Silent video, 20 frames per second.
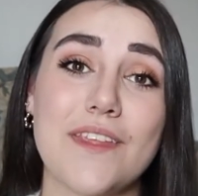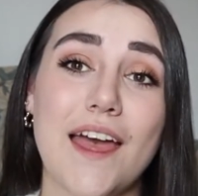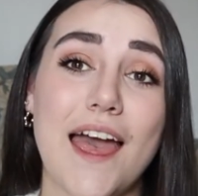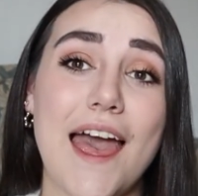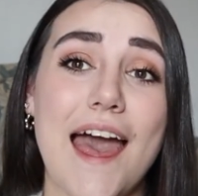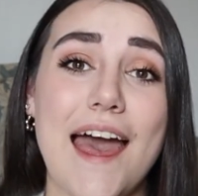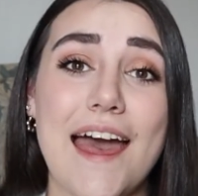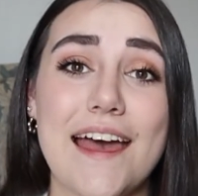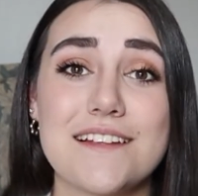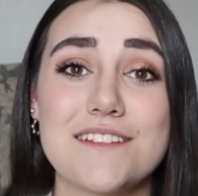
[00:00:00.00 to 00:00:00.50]

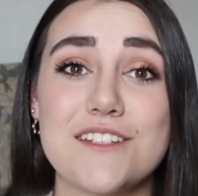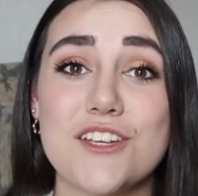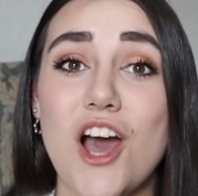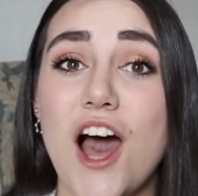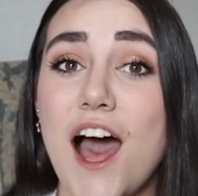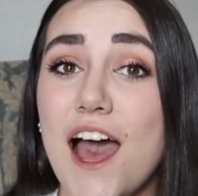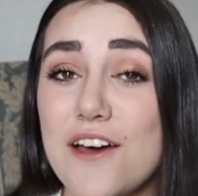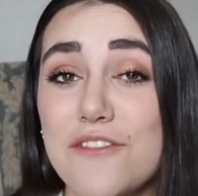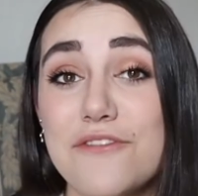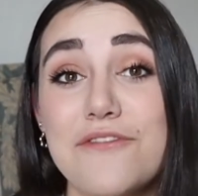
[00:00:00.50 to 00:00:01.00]
And yeah,
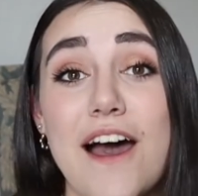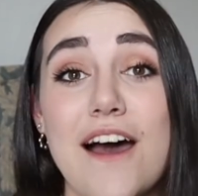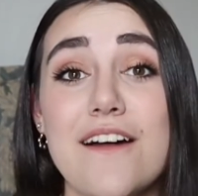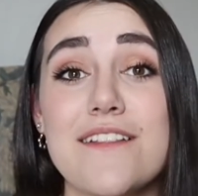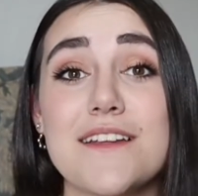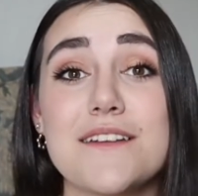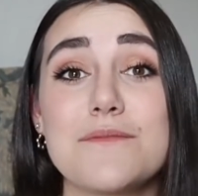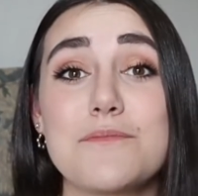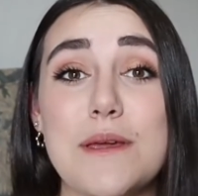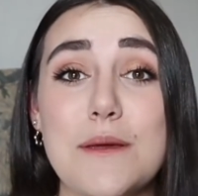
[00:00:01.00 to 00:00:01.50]
I've
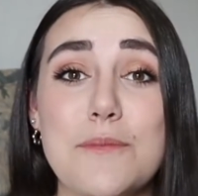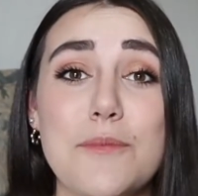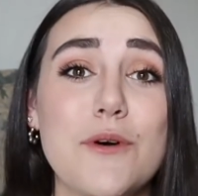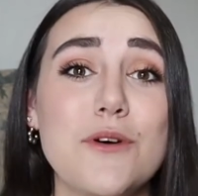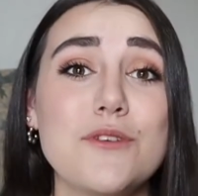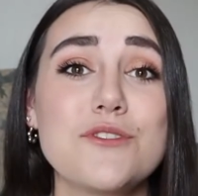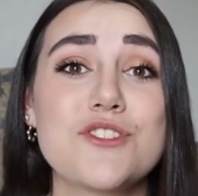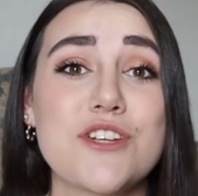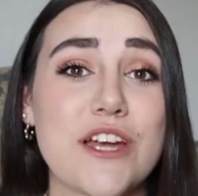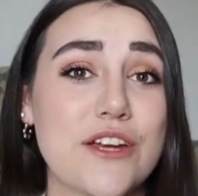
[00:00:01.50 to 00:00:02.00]
found that
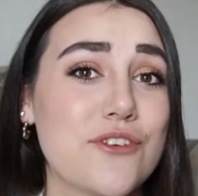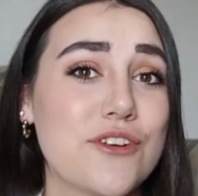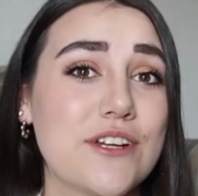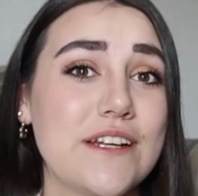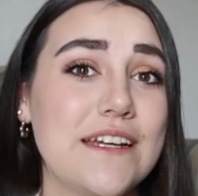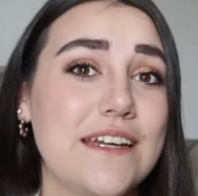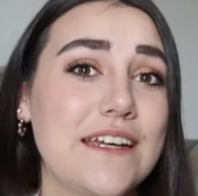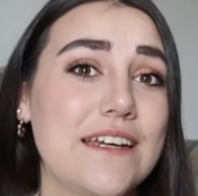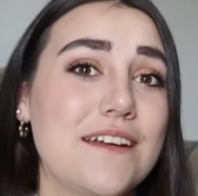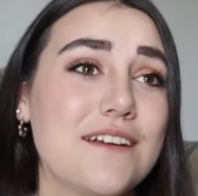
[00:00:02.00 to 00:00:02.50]
people
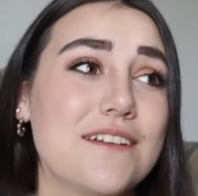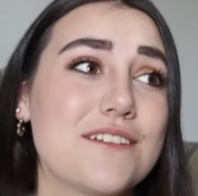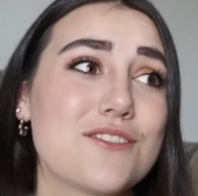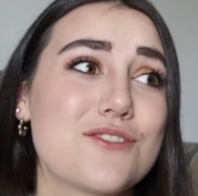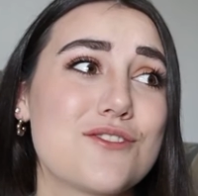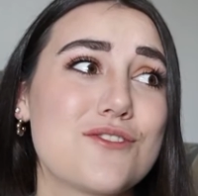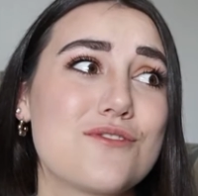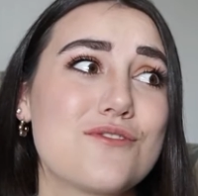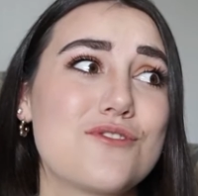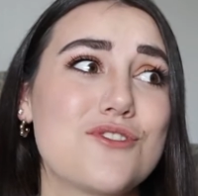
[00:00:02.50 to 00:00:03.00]
genuinely
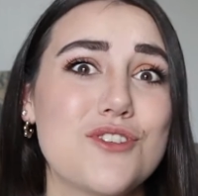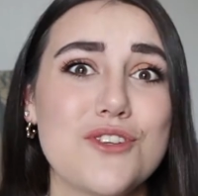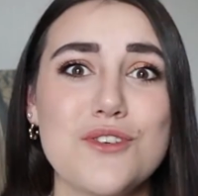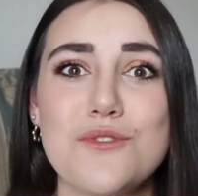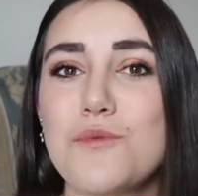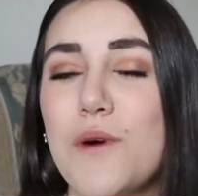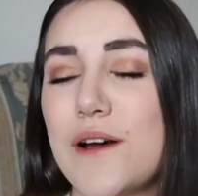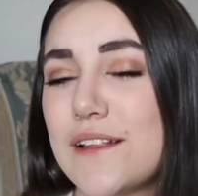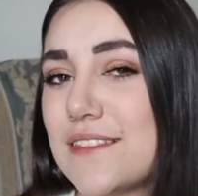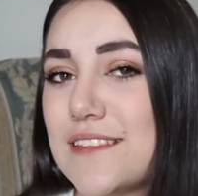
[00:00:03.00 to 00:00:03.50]

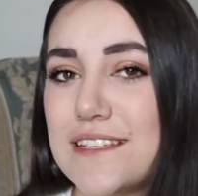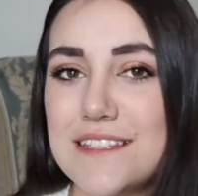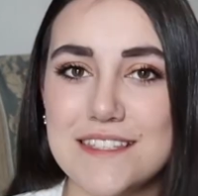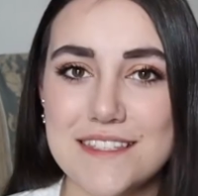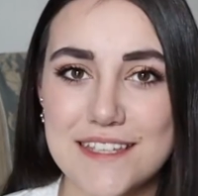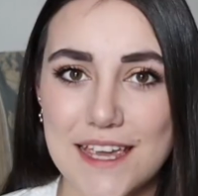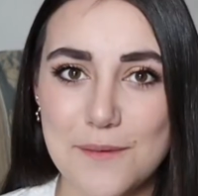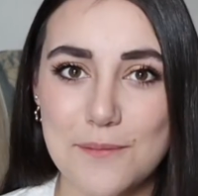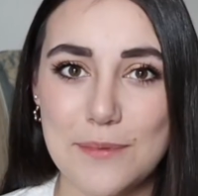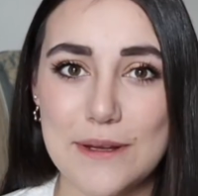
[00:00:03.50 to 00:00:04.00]
do want
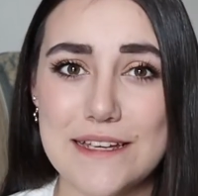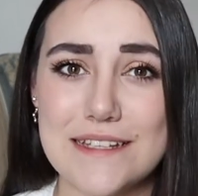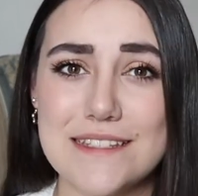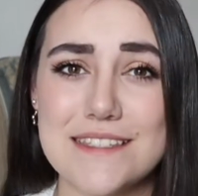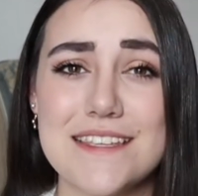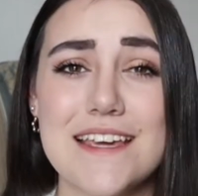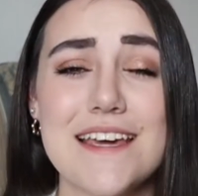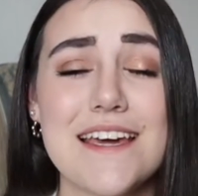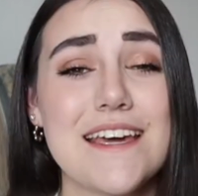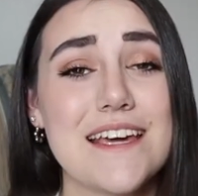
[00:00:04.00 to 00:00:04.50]
these
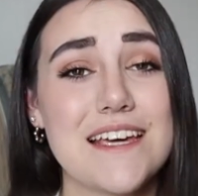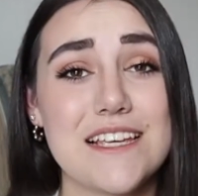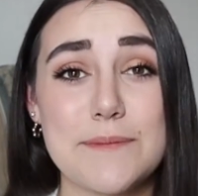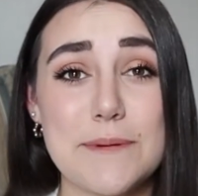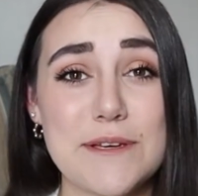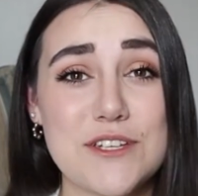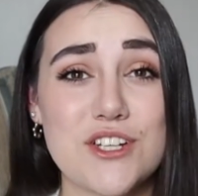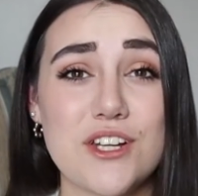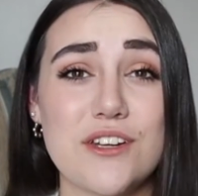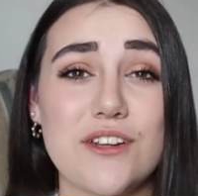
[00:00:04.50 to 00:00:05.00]
templates,
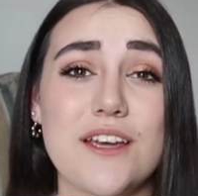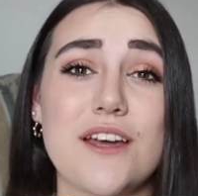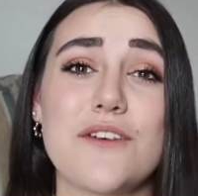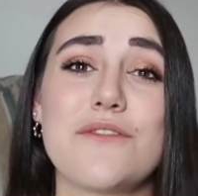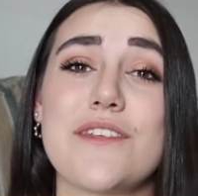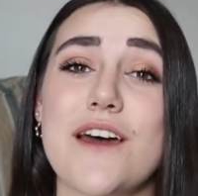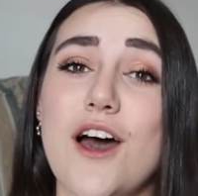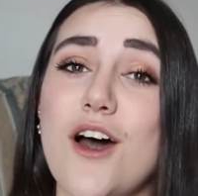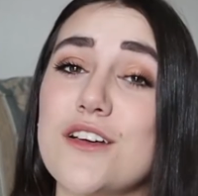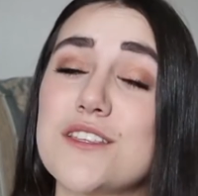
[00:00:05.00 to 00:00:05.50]
especially
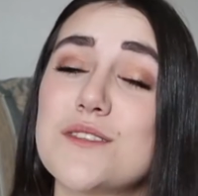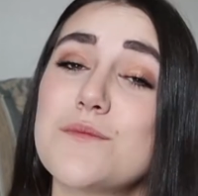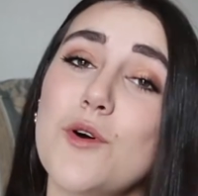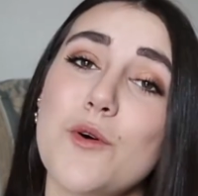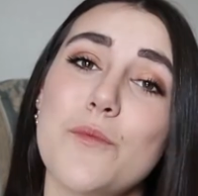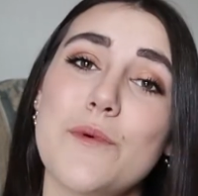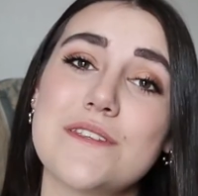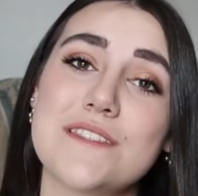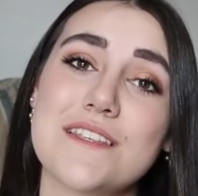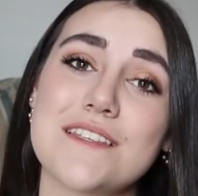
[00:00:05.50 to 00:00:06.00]
if they are
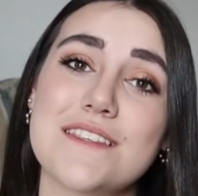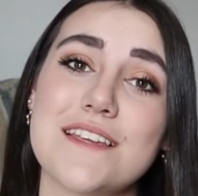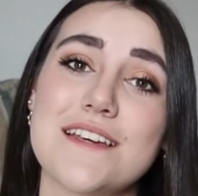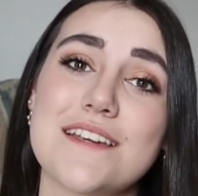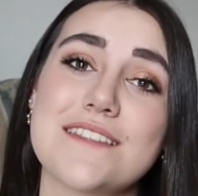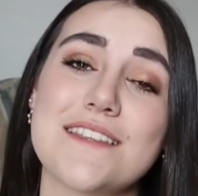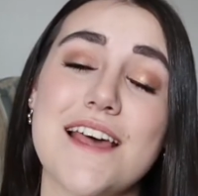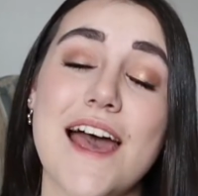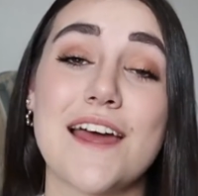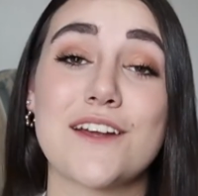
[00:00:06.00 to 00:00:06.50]
small
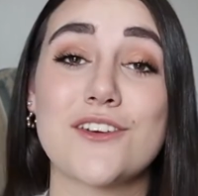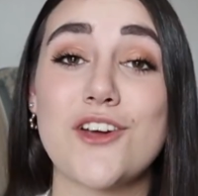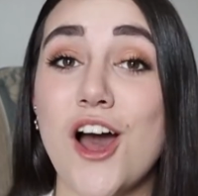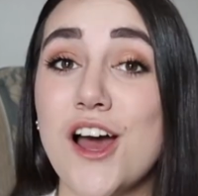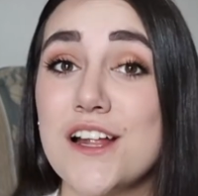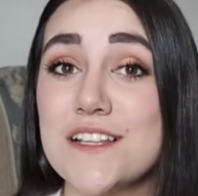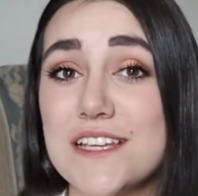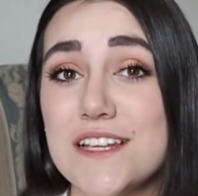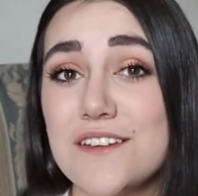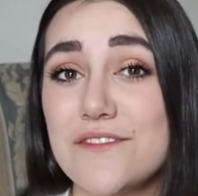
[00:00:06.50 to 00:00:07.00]
businesses and
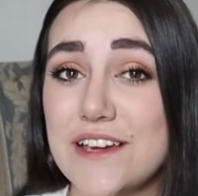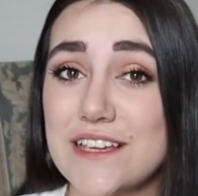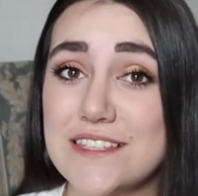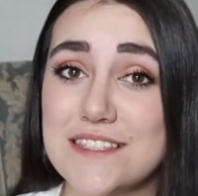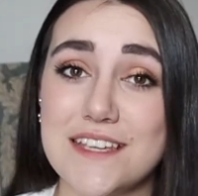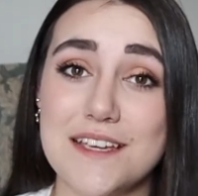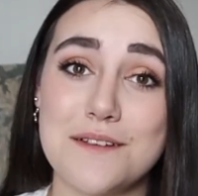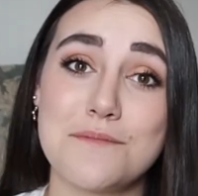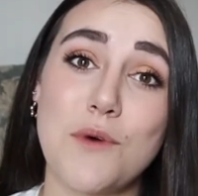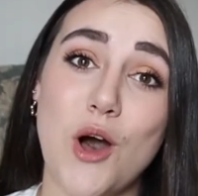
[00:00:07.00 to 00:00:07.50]
can't invest in